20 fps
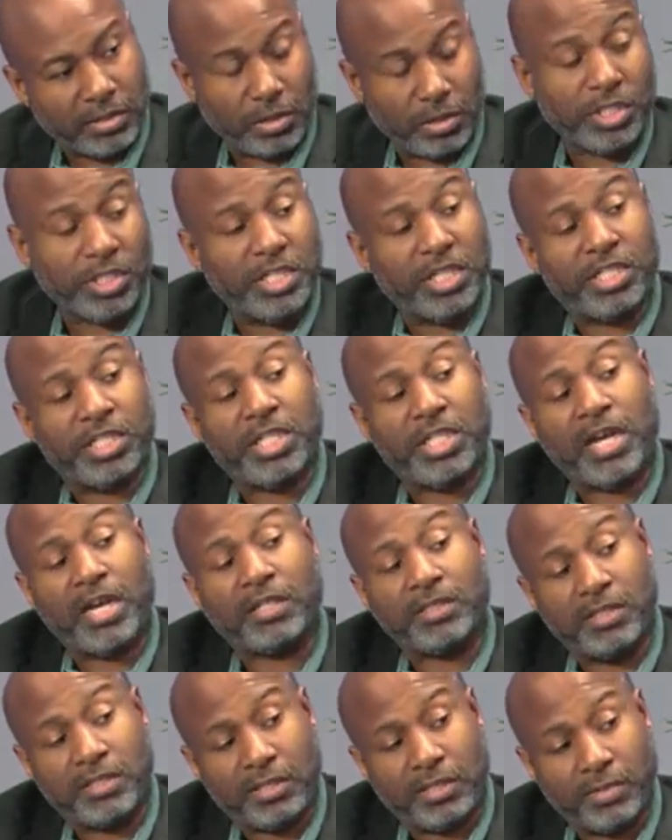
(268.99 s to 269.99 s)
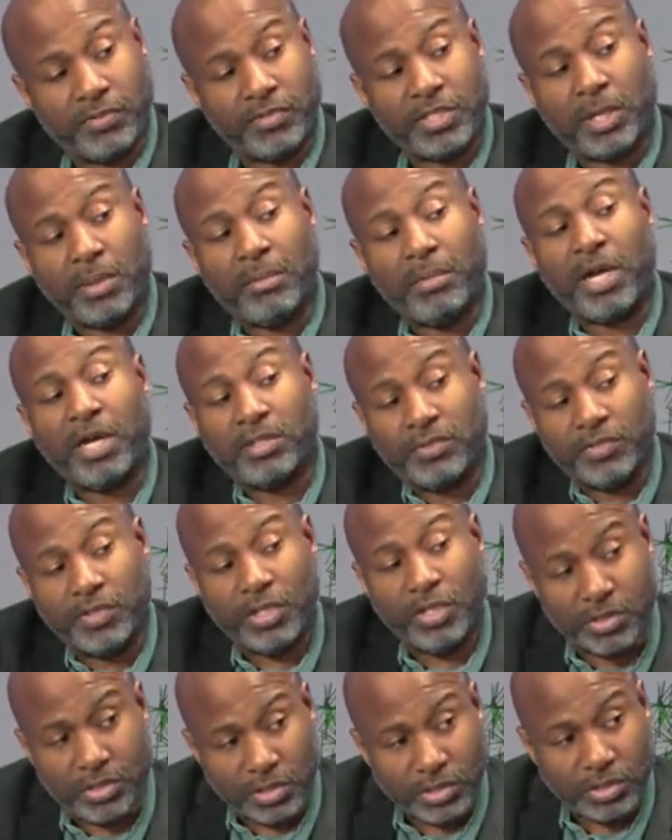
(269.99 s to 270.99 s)
Now the THA Act itself is a part of the
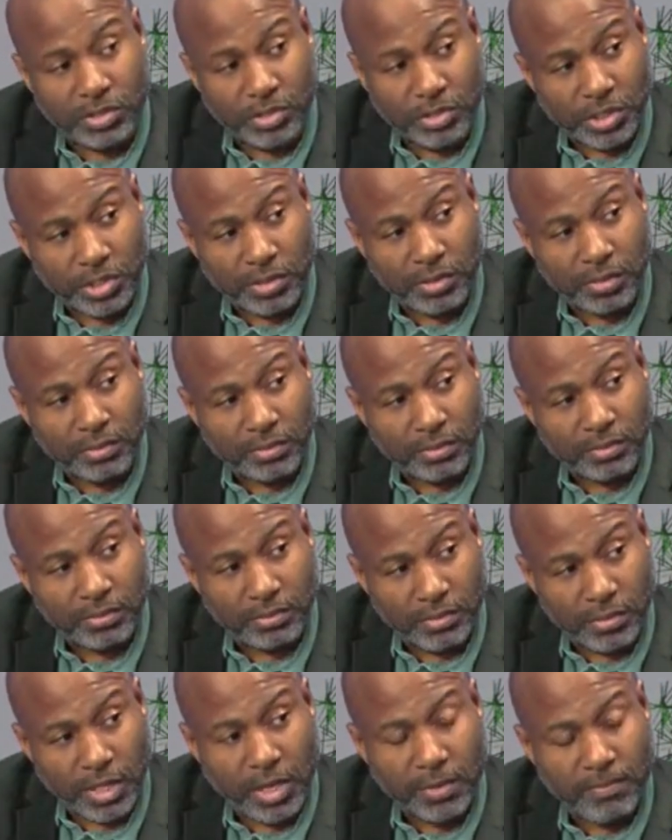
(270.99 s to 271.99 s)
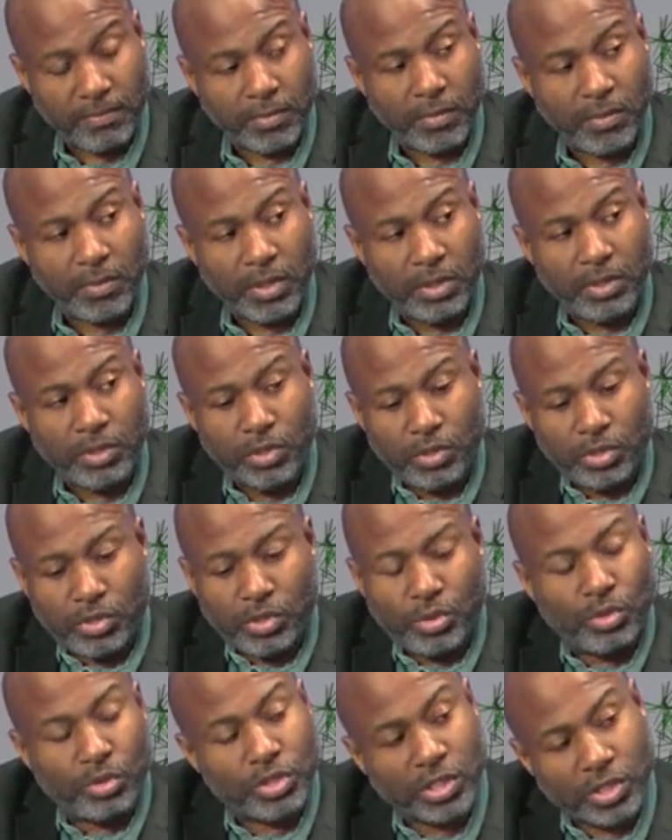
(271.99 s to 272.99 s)
Constitution. Yeah? Correct.
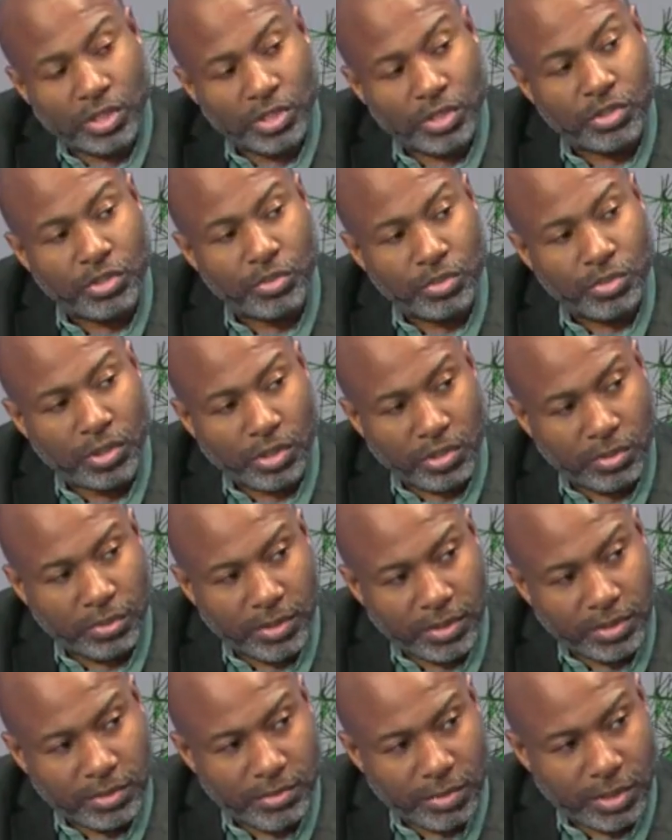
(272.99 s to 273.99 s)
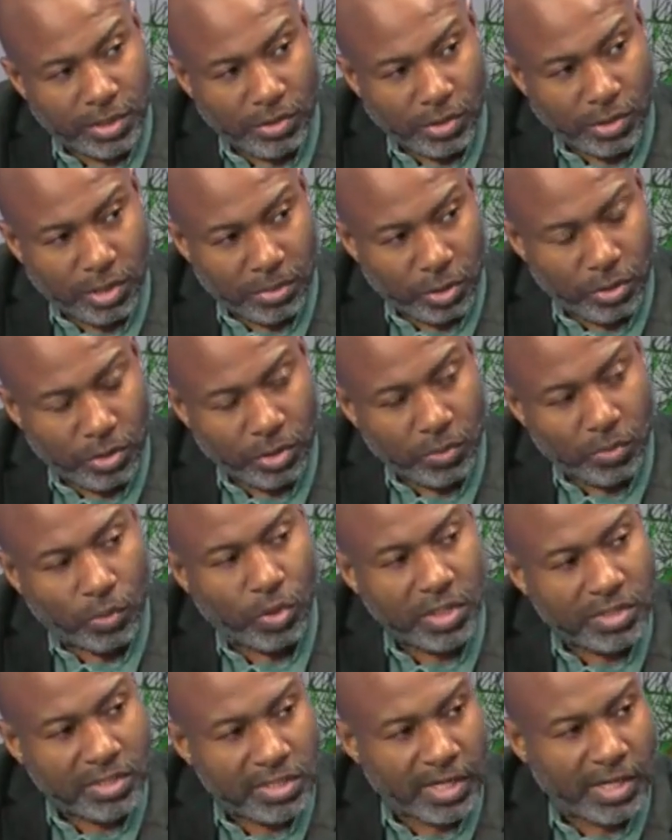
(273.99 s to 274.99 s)
So those are the two documents we're talking about on
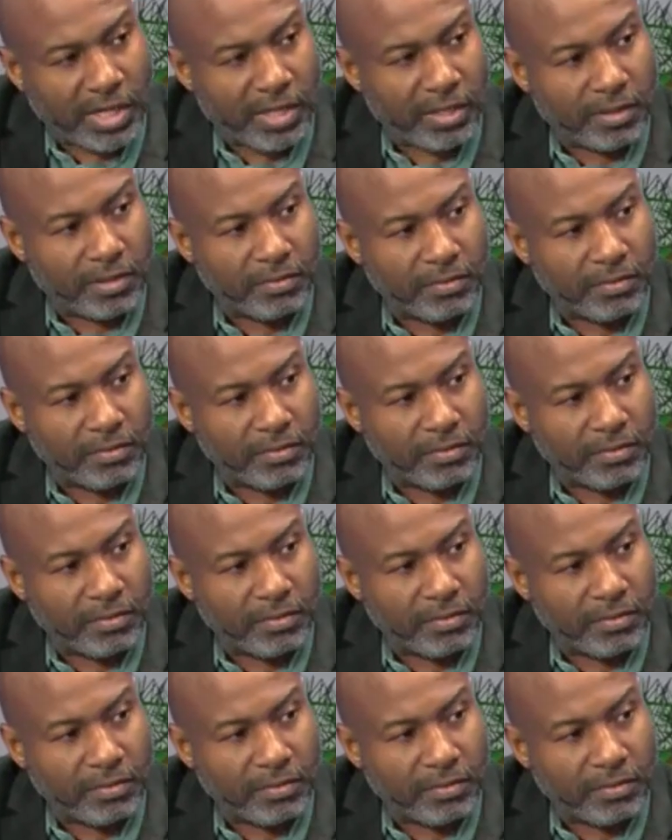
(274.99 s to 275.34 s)
one side.